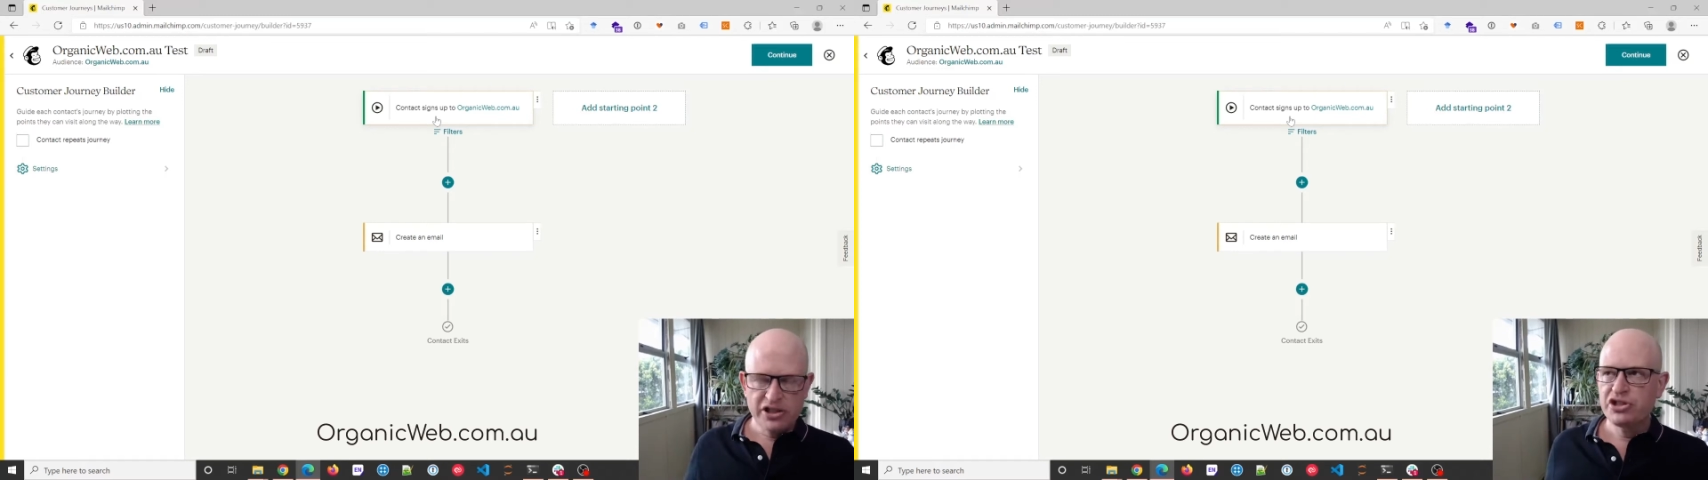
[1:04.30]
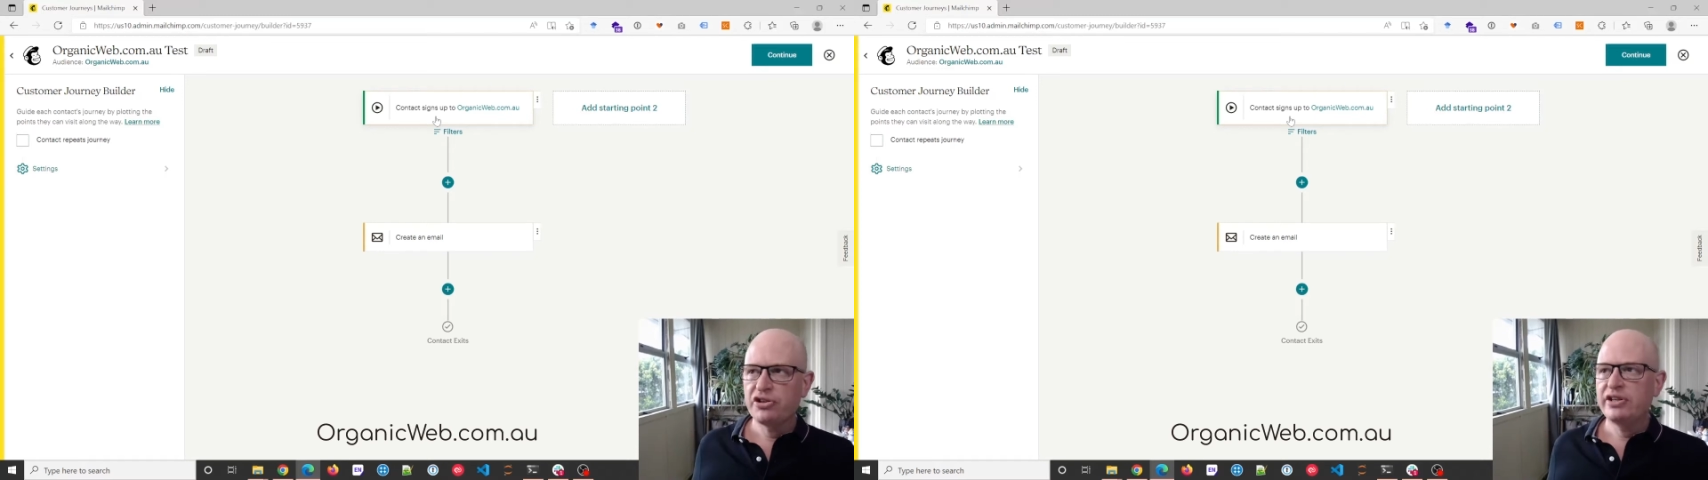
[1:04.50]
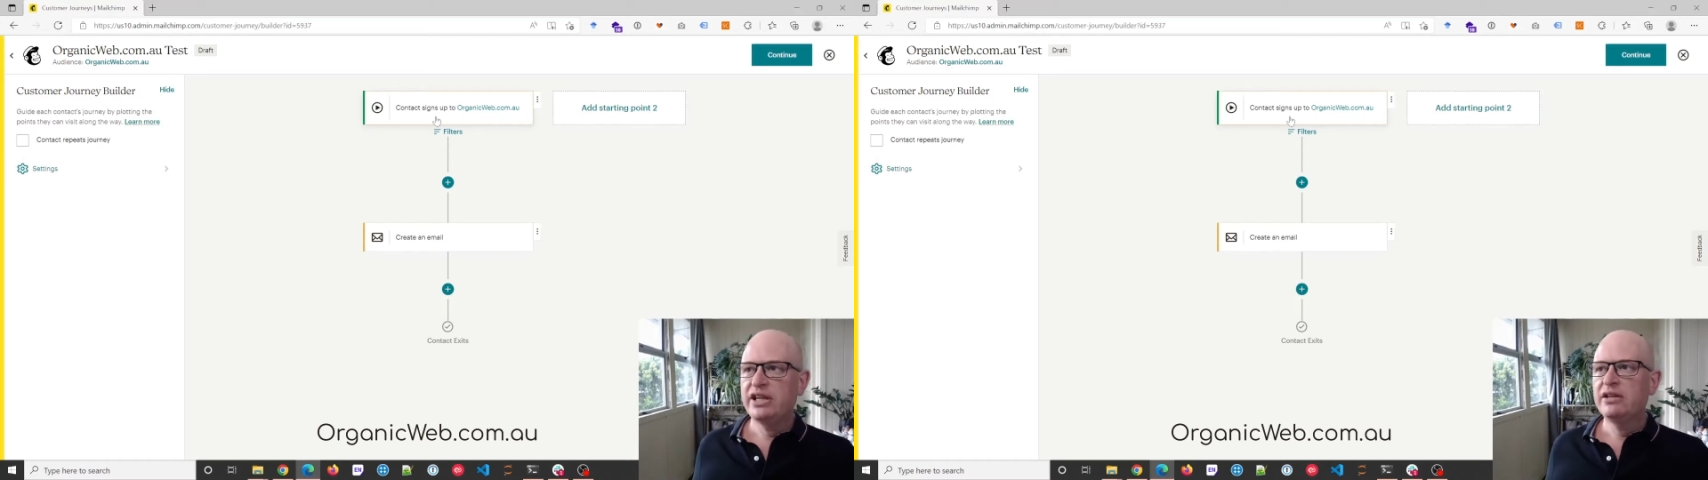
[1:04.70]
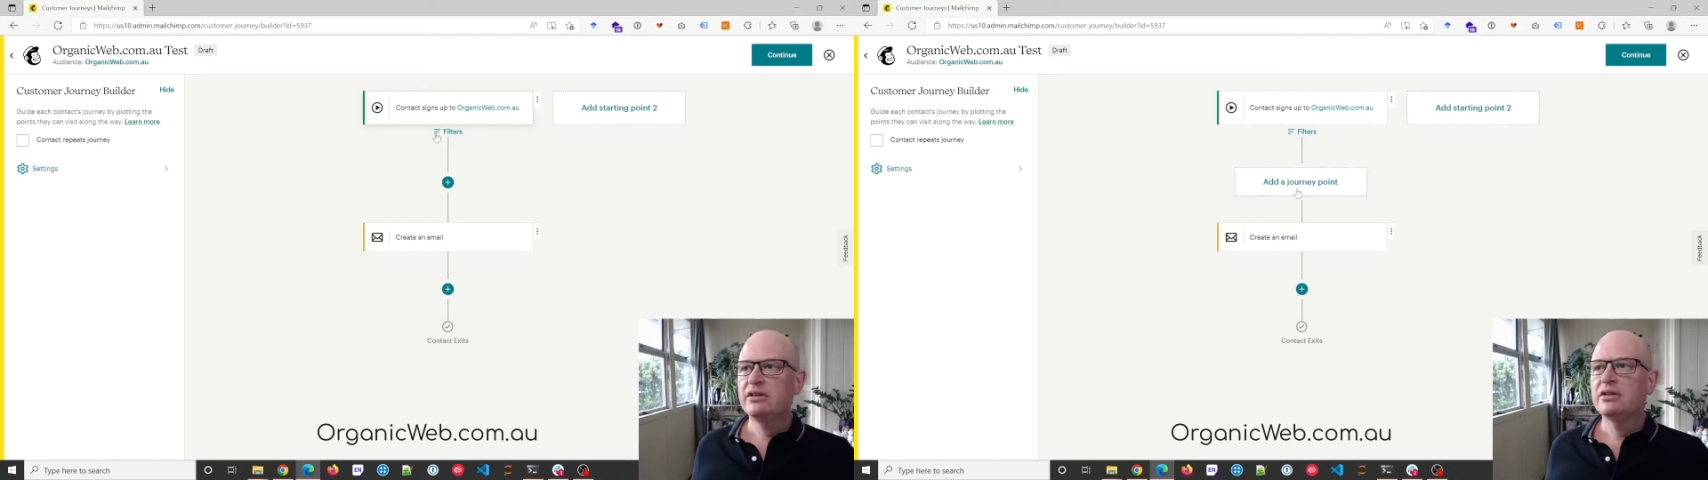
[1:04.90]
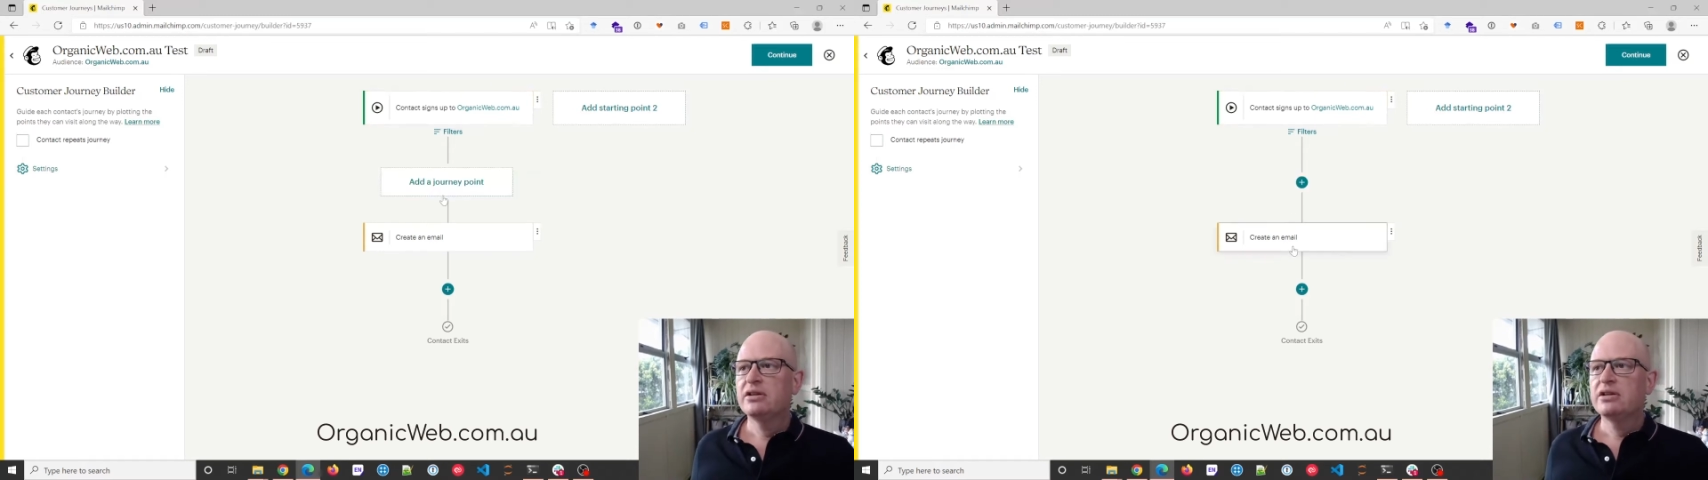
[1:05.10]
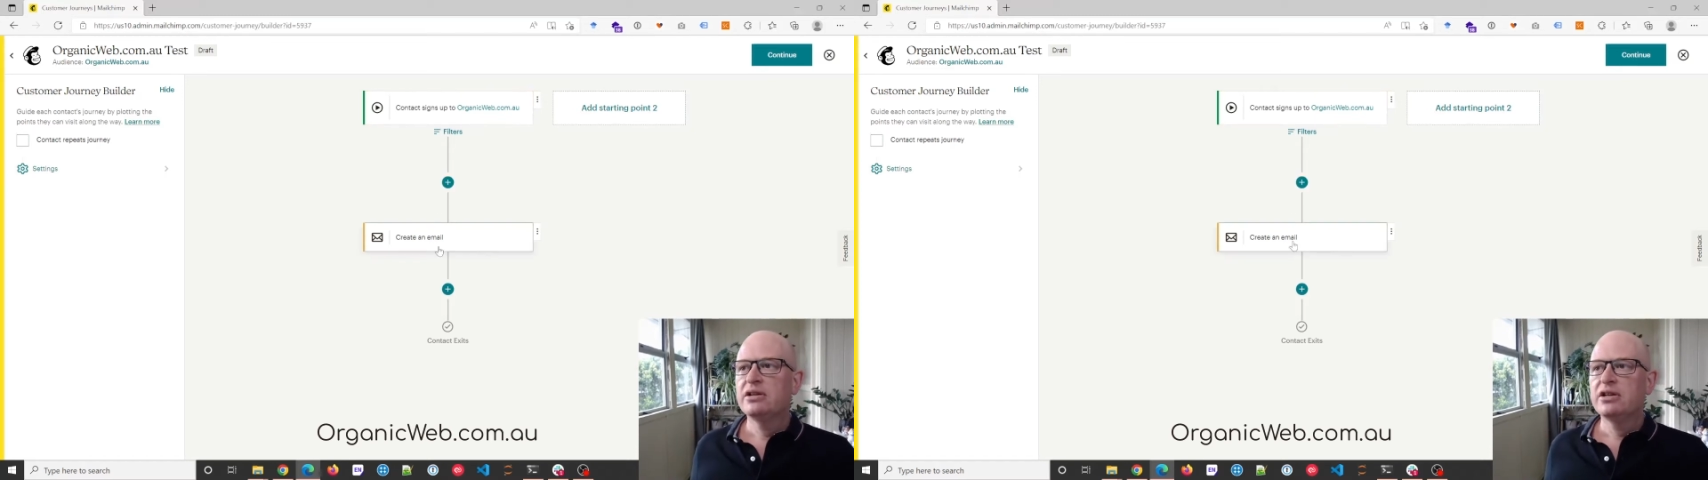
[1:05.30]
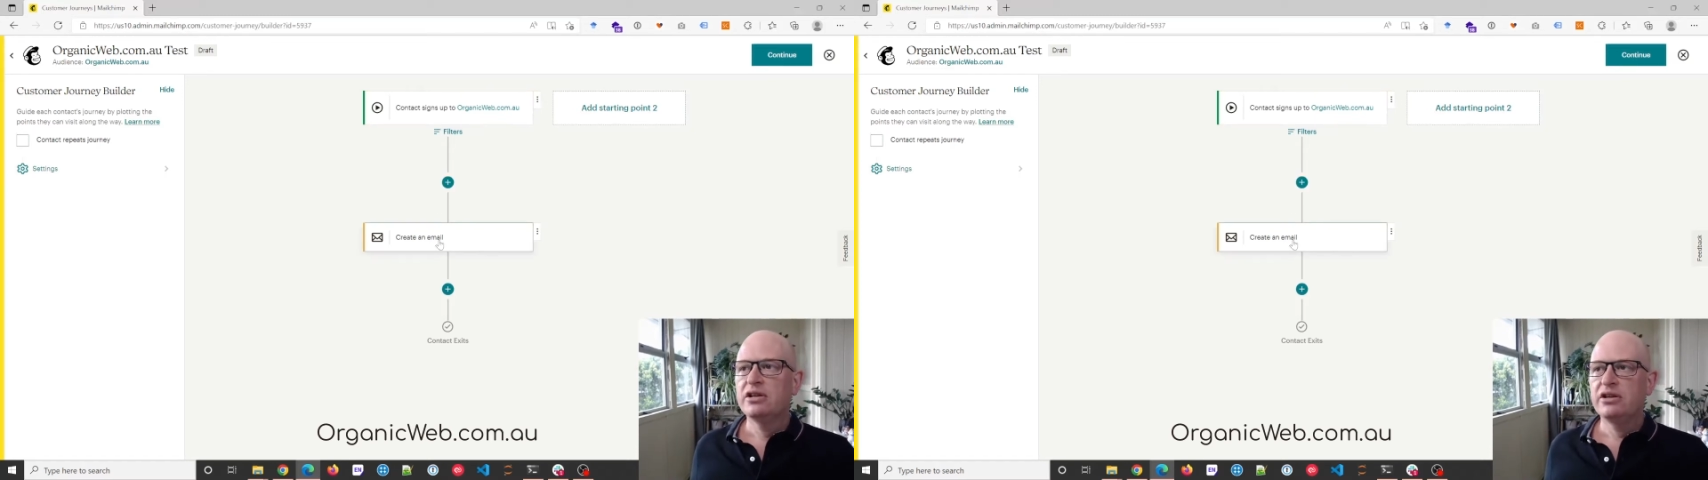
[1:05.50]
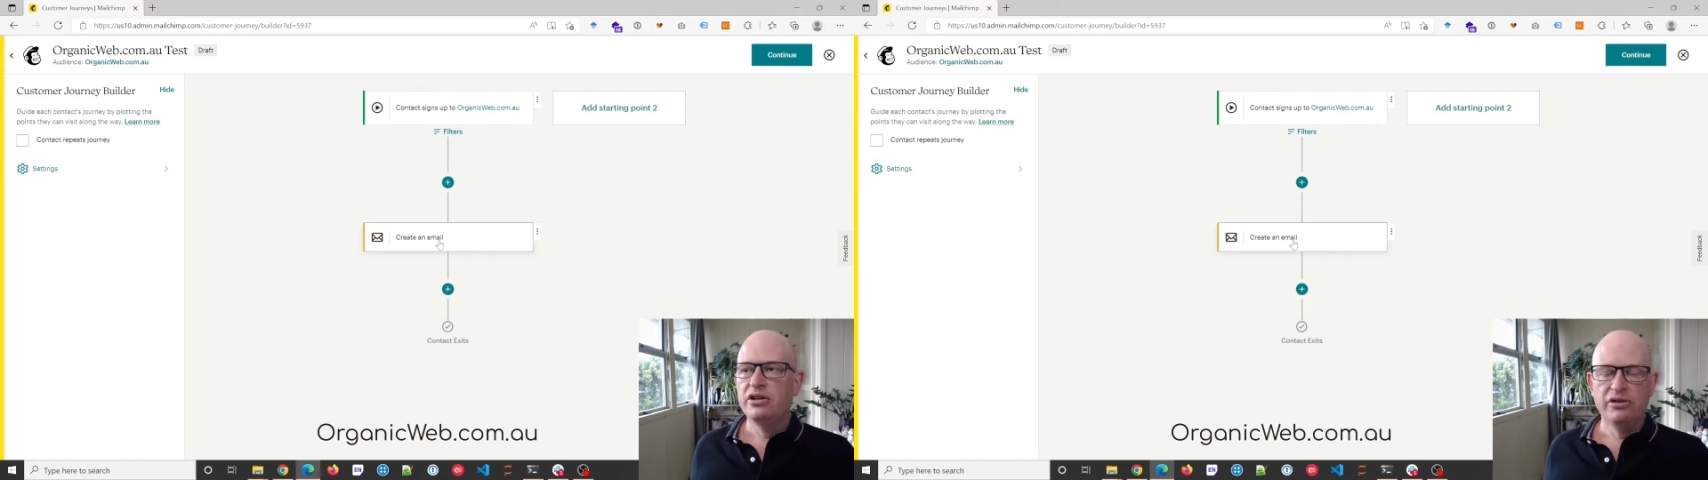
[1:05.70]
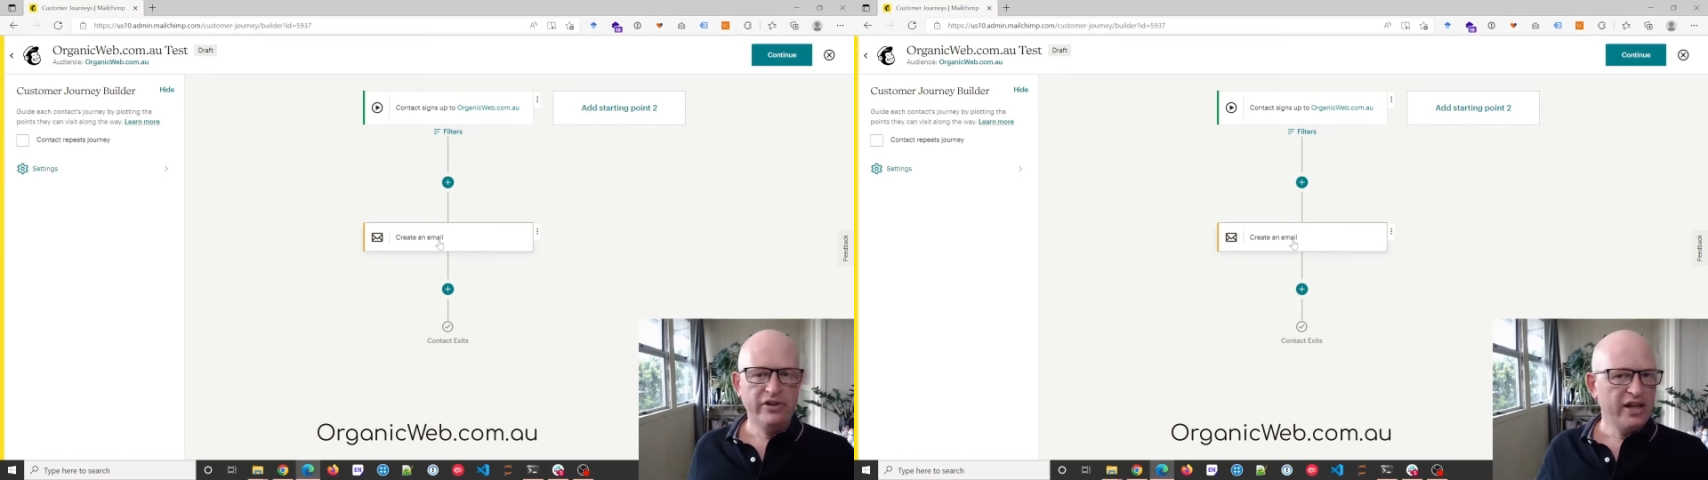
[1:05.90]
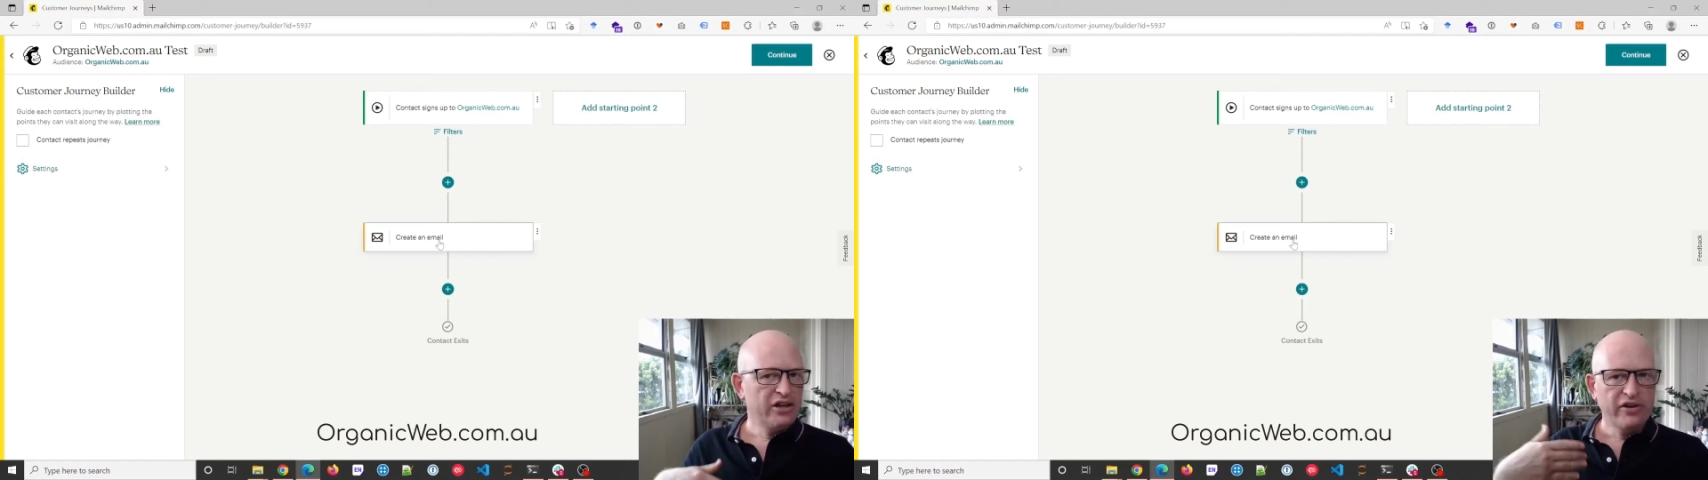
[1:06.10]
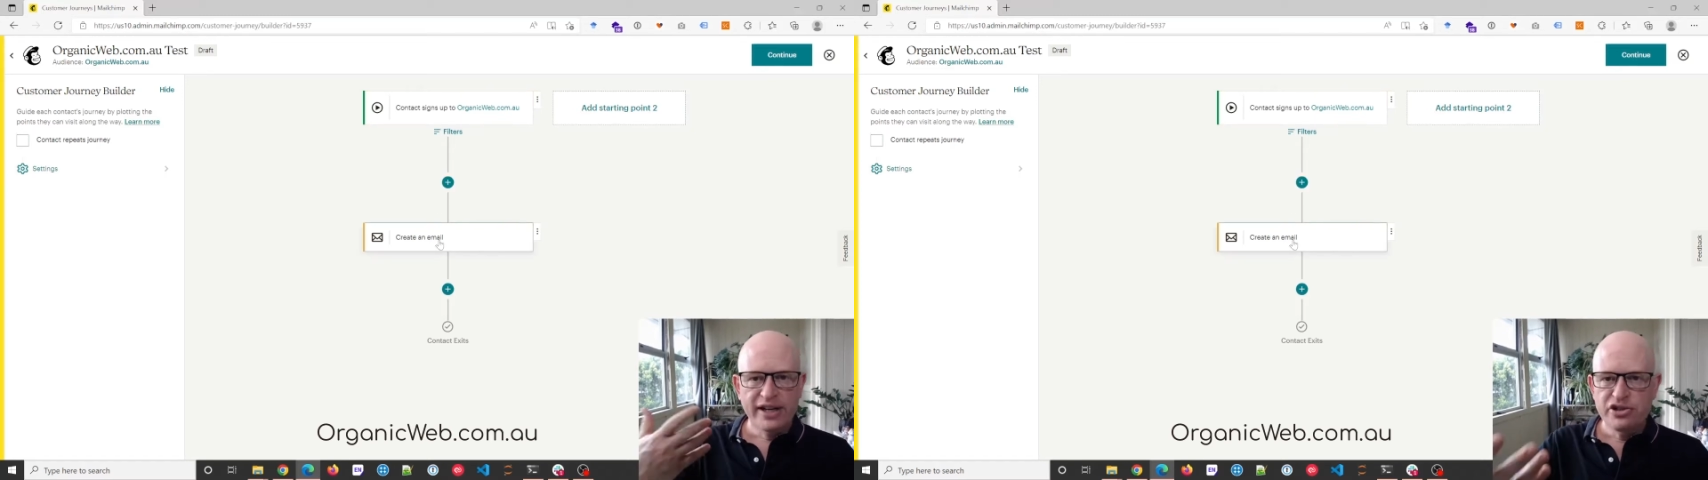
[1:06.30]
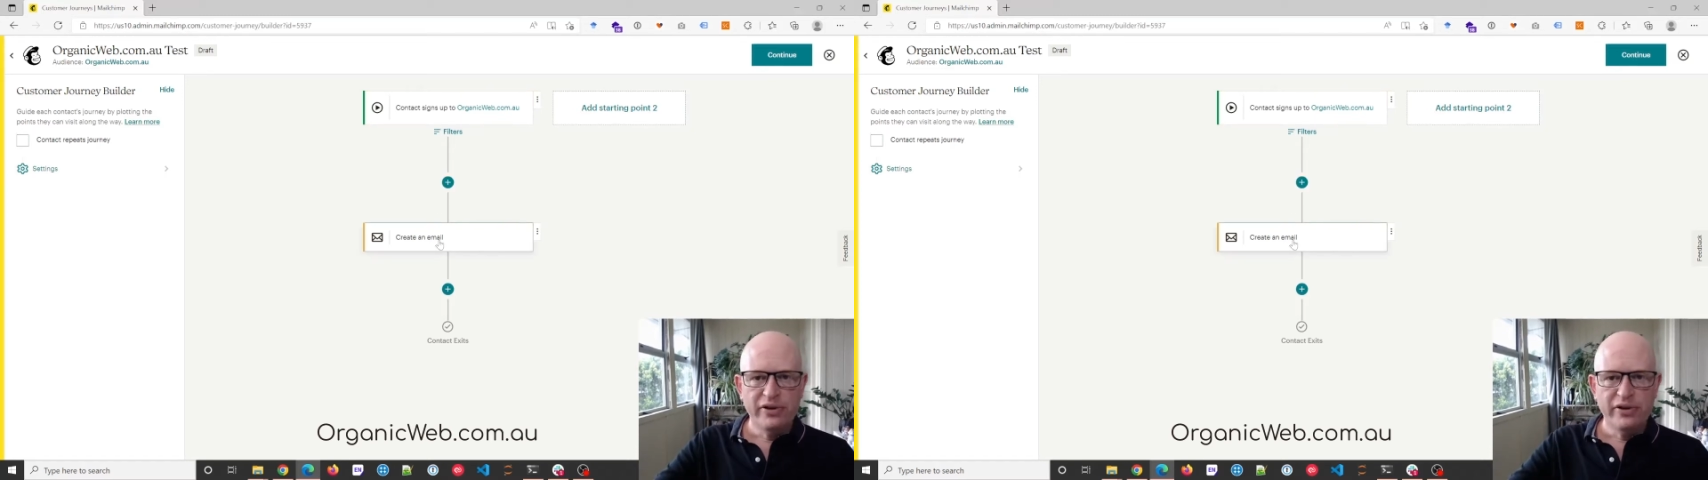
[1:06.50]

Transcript: the journey, you then create your